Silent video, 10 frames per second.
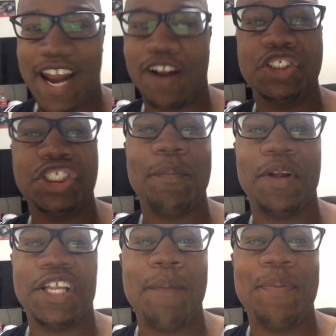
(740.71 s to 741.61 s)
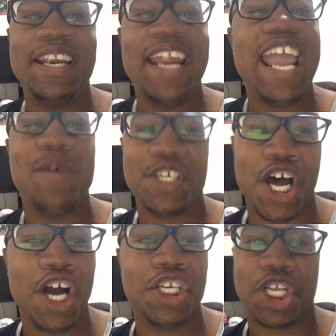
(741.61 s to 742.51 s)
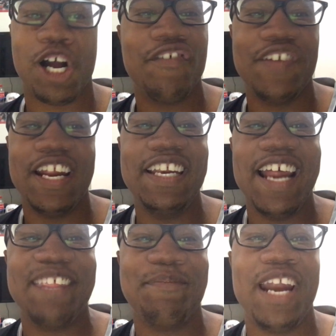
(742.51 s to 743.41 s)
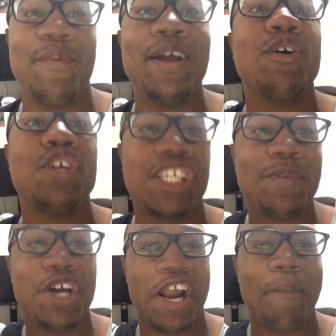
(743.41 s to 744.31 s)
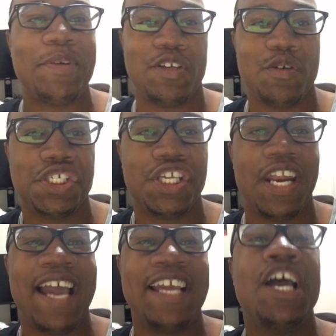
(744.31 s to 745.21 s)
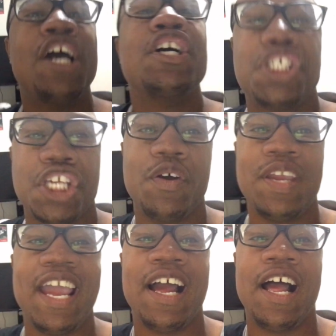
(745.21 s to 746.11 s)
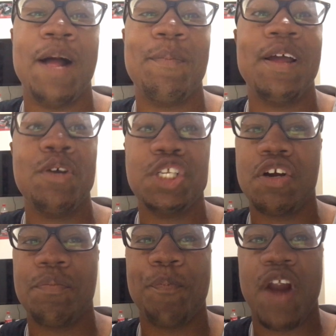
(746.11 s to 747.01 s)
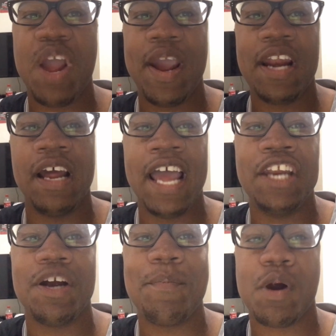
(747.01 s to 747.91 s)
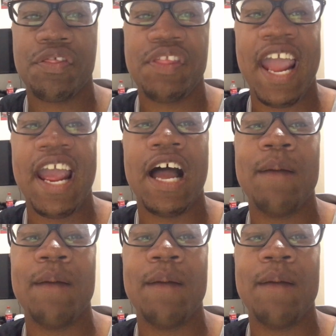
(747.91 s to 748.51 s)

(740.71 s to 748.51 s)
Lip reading: all jumbled up, and Nate was starving to death. But anyway, those are some good episodes tonight. So yeah, it was a great way to end your birthday.